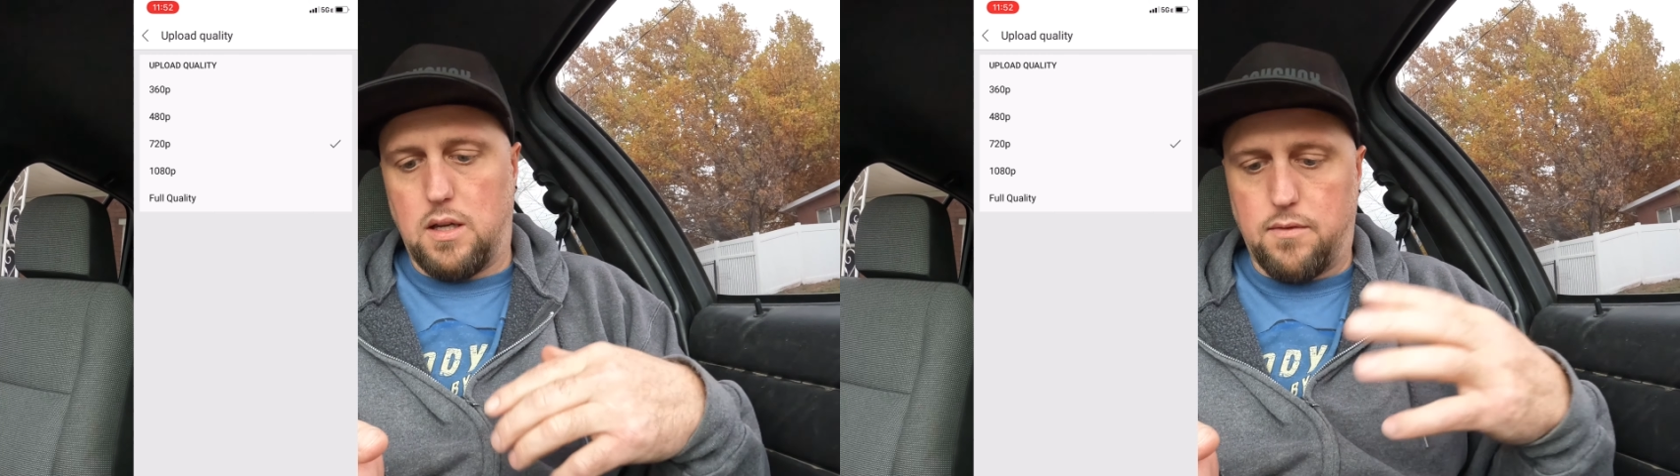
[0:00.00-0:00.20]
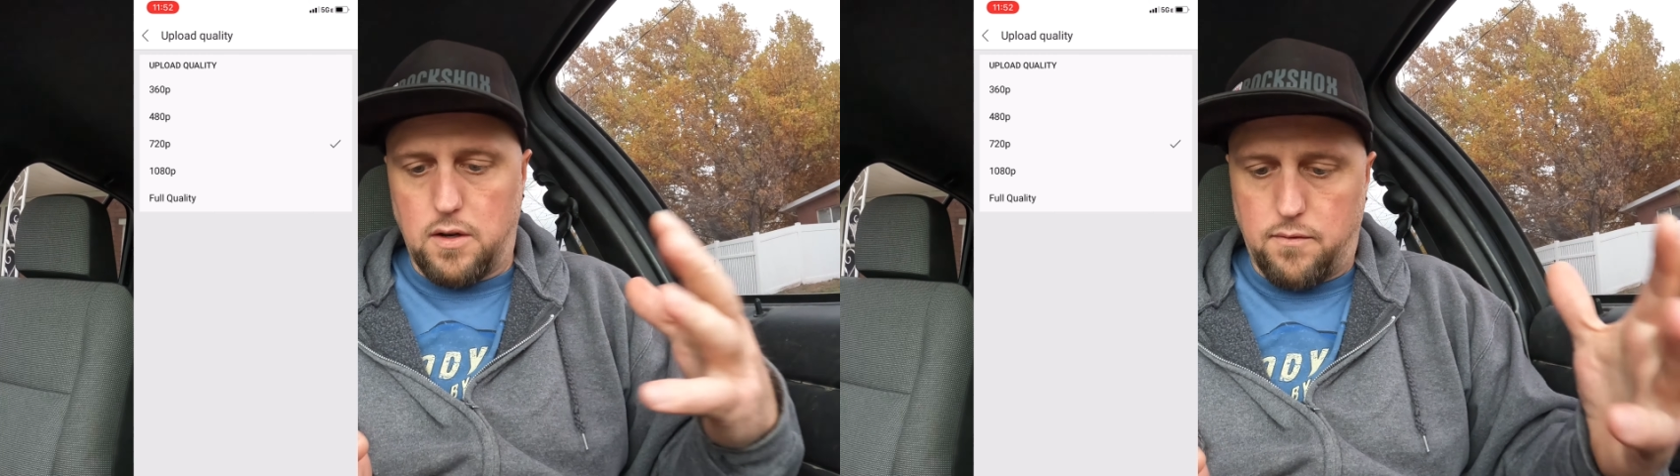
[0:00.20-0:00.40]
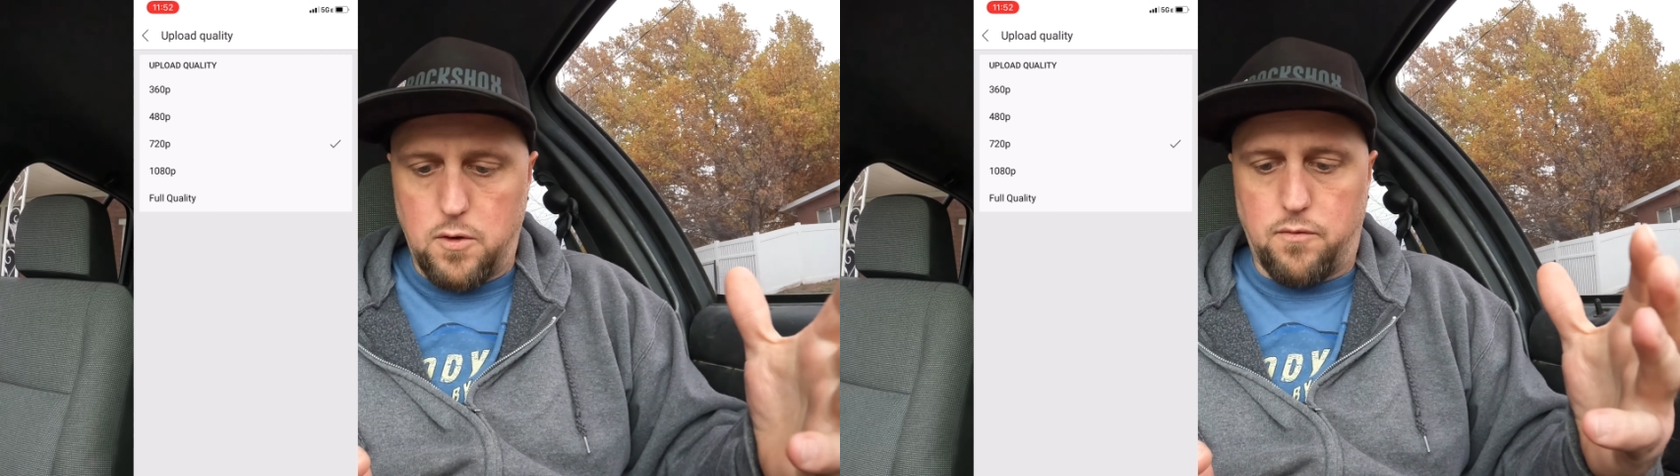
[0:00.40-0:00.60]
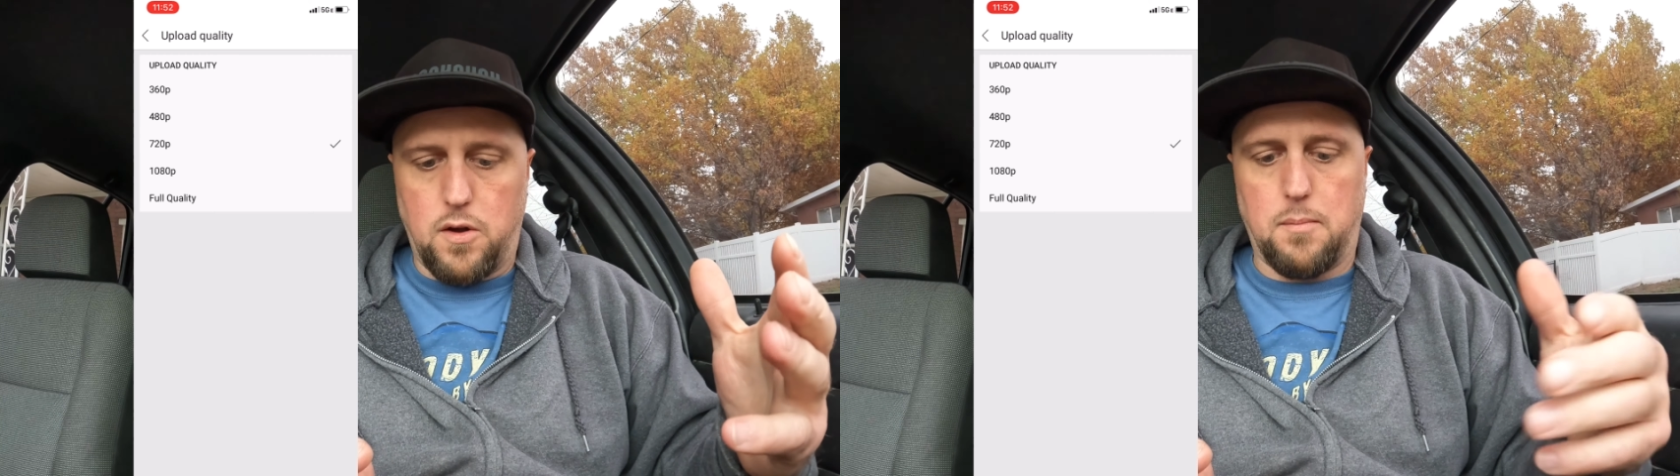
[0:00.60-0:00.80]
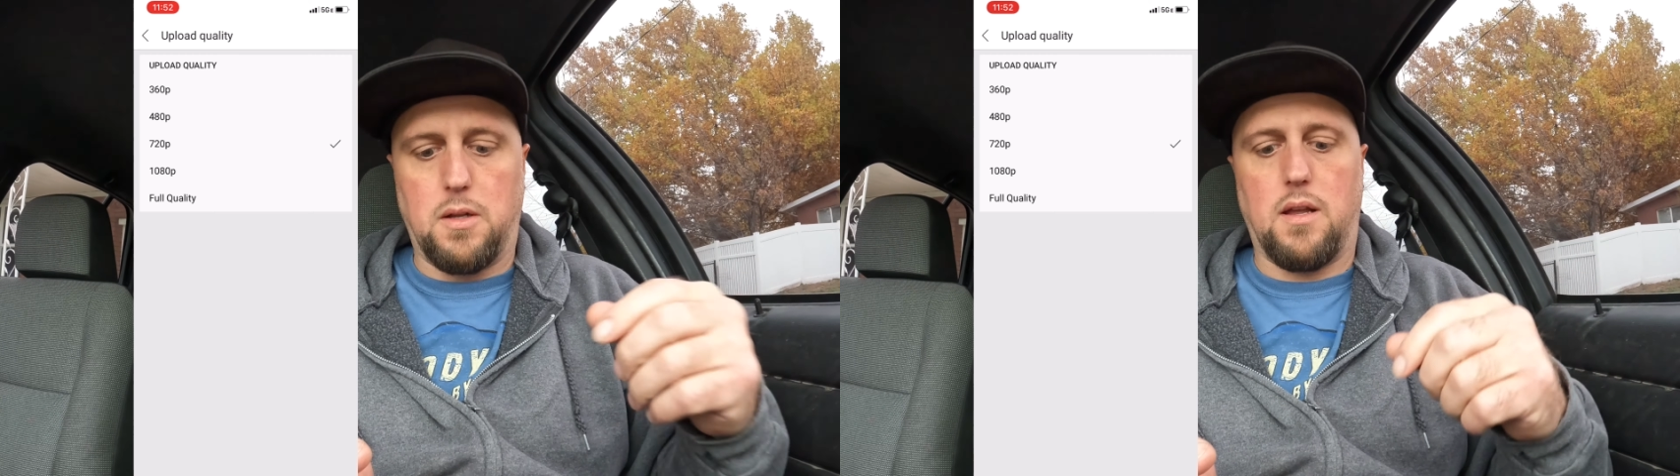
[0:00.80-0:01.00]
Even if you
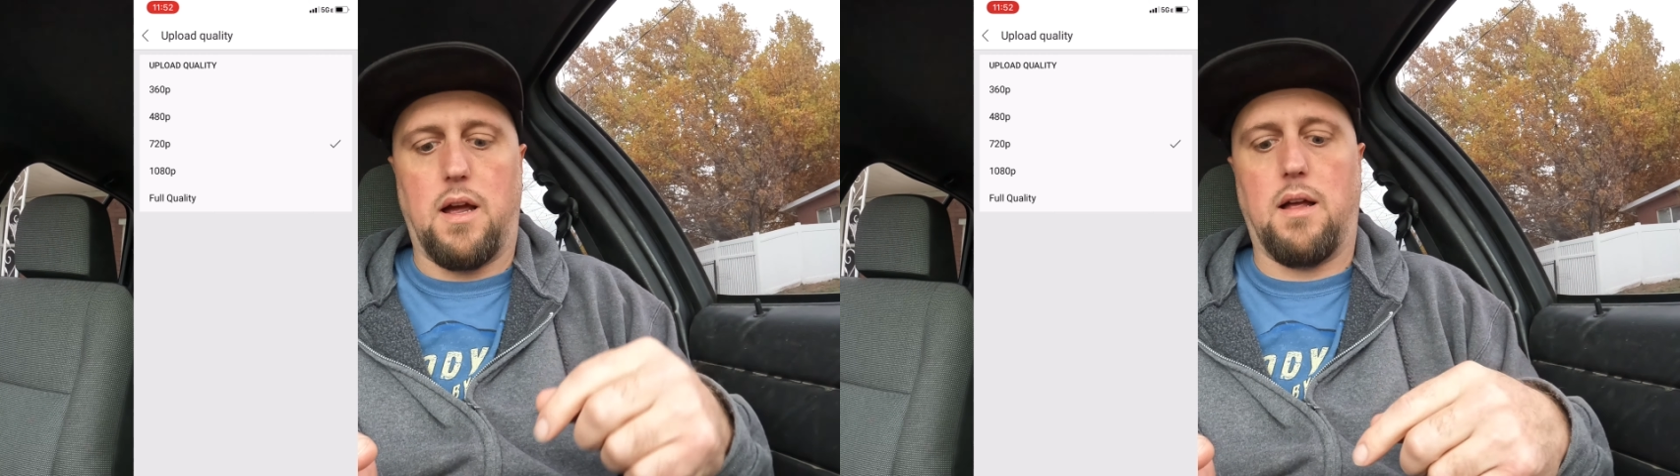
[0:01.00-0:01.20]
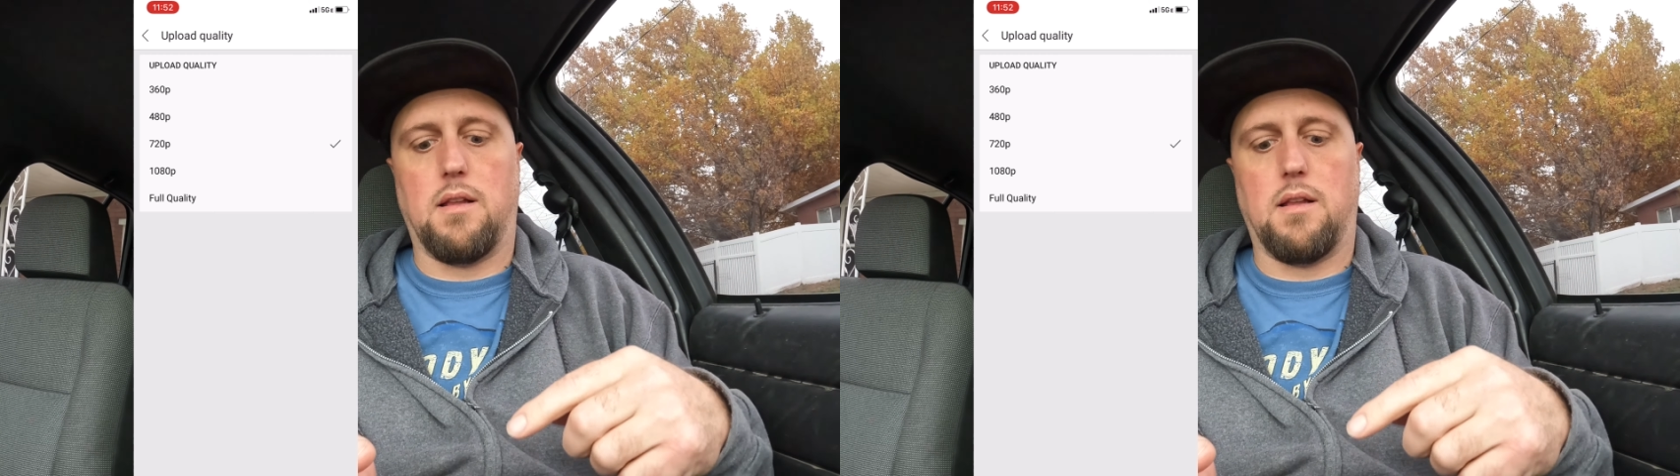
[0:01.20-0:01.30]
filmed in that,